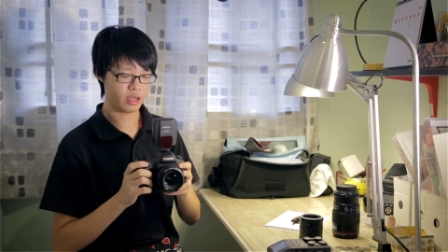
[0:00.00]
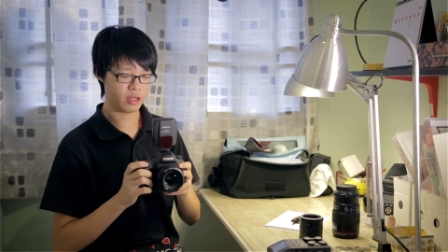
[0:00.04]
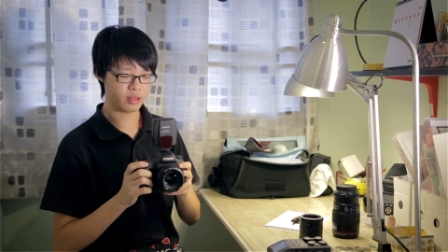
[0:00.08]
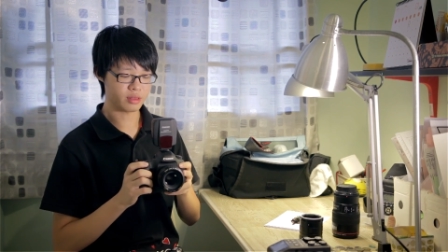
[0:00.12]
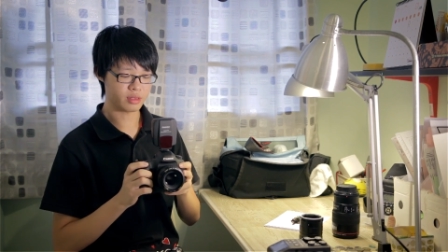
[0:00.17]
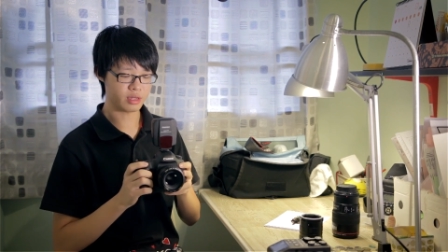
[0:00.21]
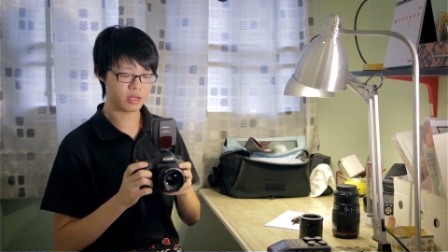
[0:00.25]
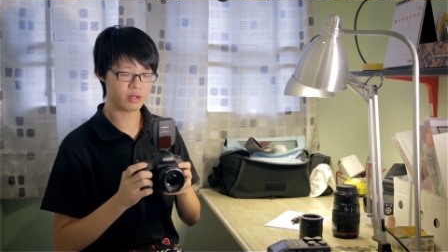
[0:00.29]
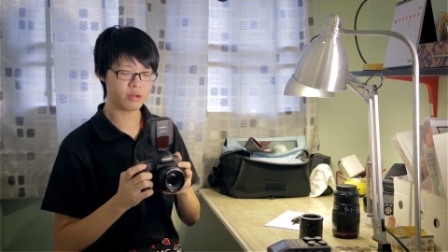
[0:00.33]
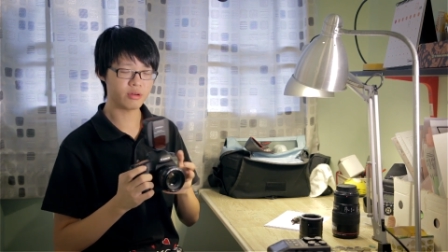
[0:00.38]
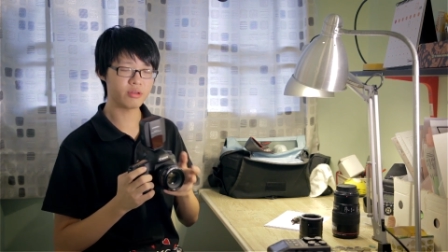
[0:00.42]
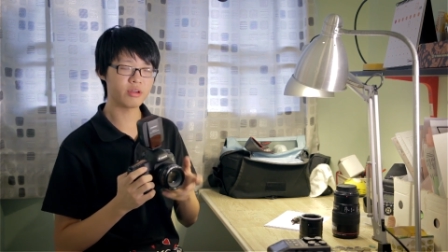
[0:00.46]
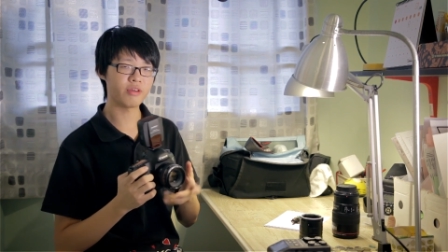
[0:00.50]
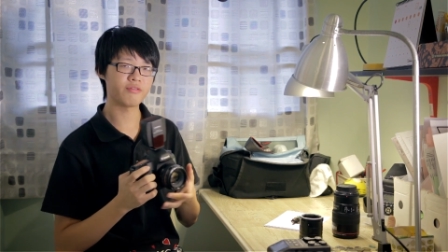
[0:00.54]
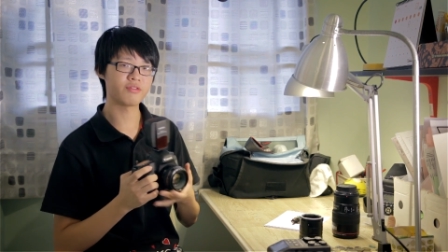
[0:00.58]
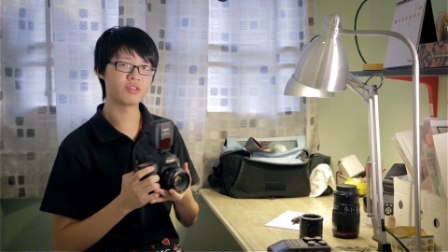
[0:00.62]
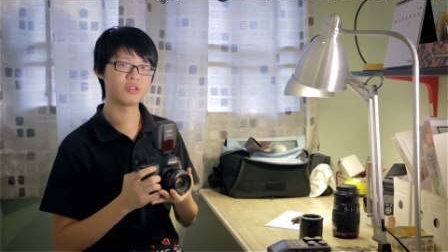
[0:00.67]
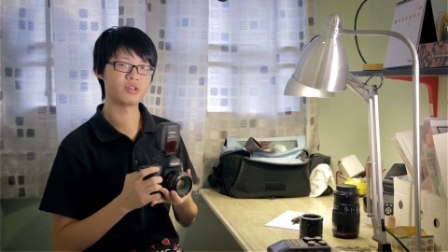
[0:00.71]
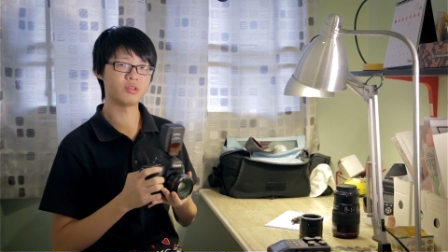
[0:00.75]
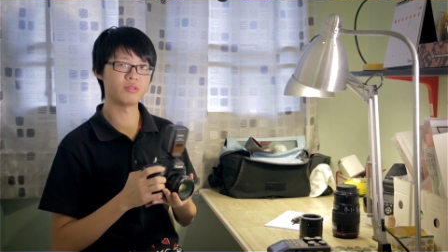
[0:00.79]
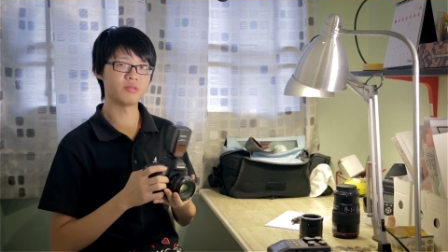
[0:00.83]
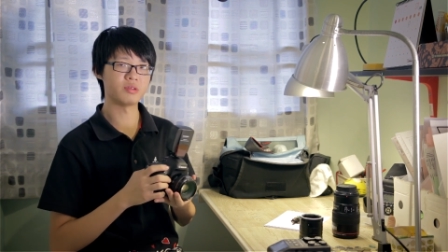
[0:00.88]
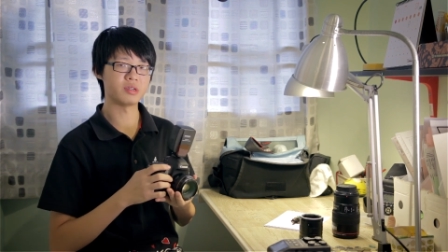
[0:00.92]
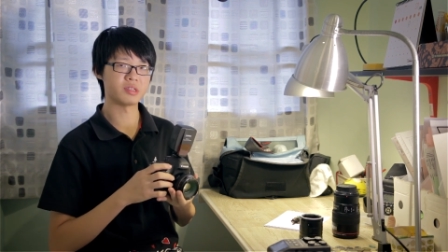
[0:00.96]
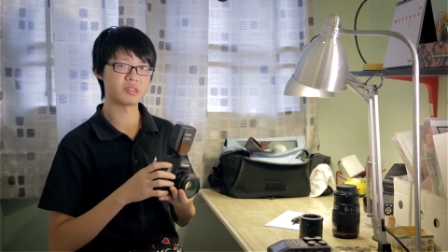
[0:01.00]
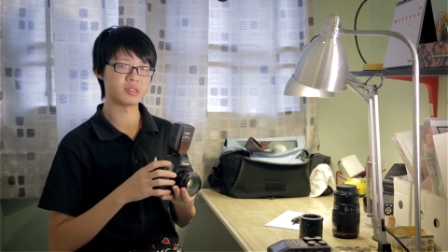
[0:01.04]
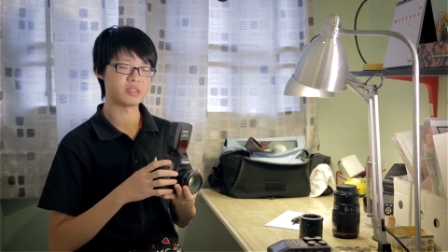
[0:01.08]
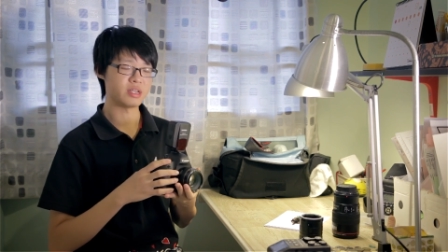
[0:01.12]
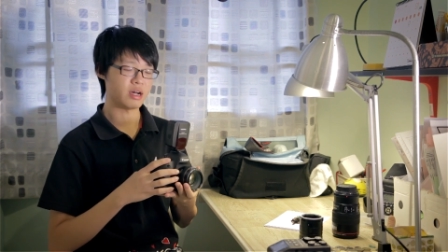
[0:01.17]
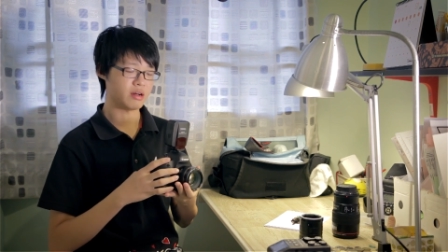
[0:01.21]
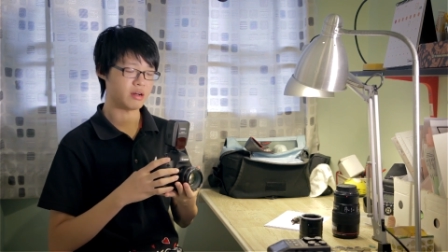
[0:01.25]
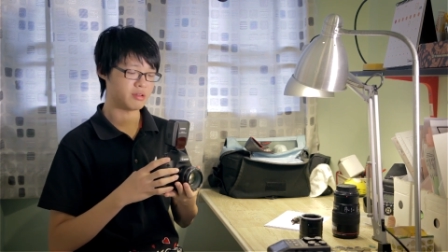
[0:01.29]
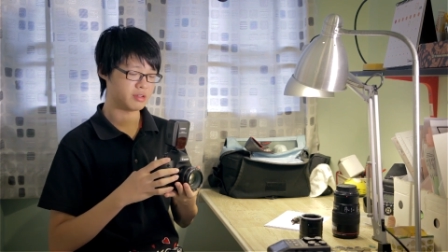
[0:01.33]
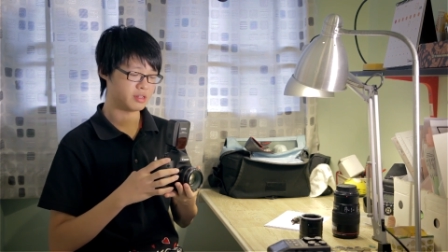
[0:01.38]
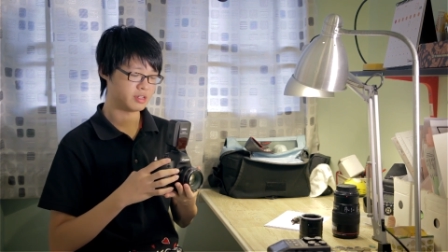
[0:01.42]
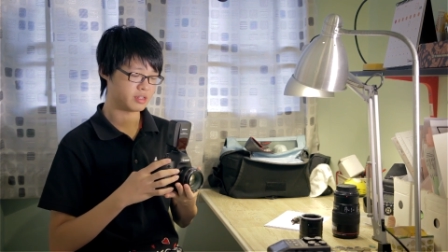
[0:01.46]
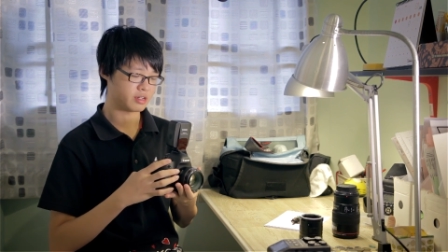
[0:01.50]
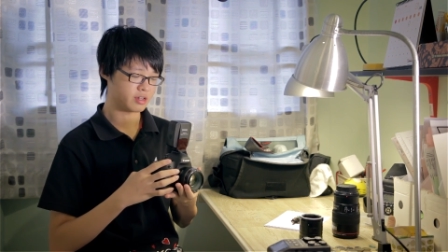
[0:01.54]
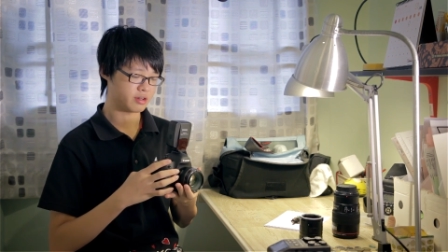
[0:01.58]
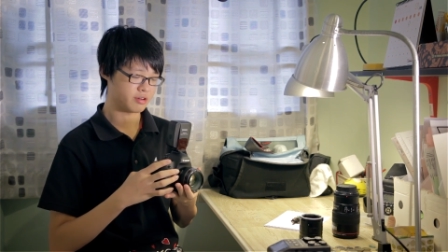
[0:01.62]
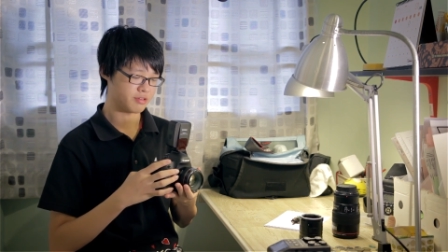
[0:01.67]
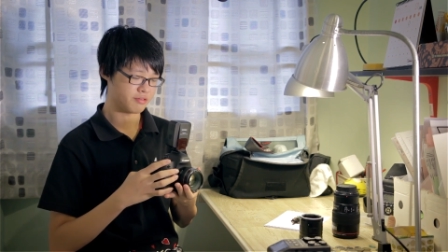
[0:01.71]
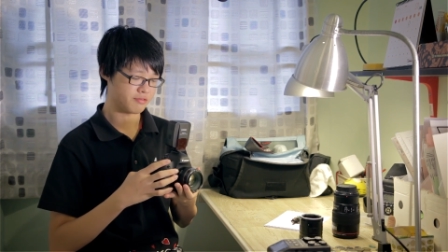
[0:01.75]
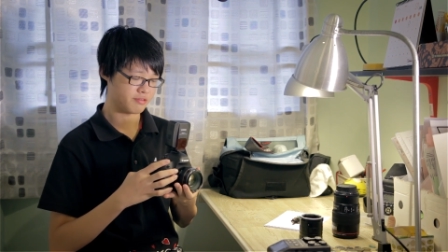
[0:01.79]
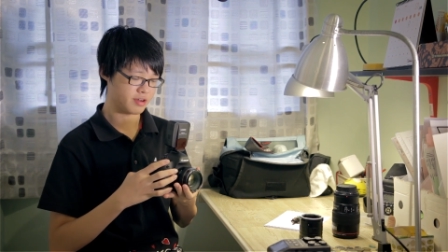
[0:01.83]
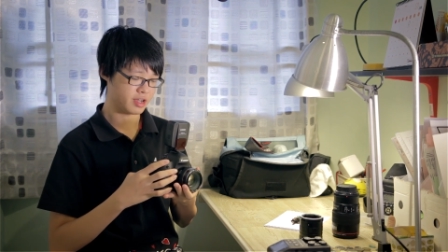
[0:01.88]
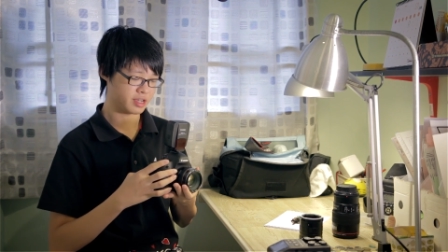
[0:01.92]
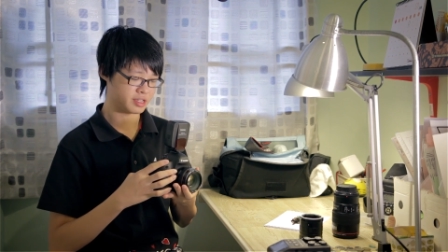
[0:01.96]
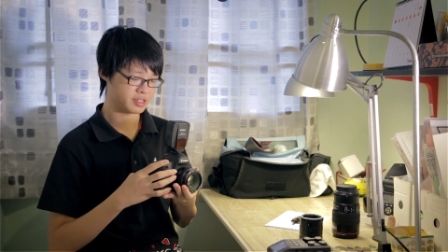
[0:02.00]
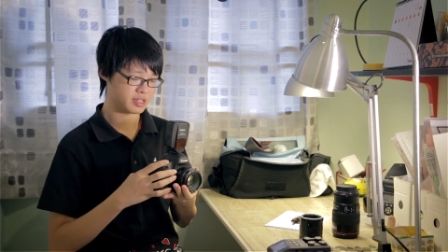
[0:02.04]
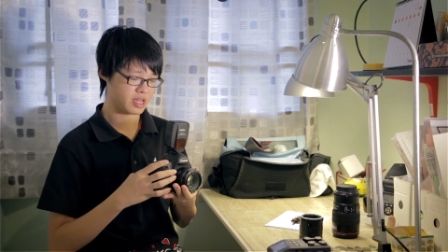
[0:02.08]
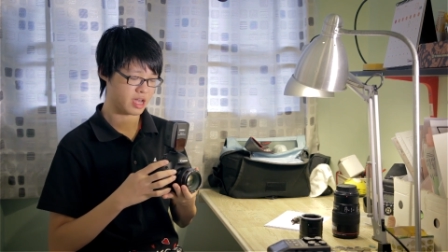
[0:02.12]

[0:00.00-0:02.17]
And then all you have to do is dial in the correct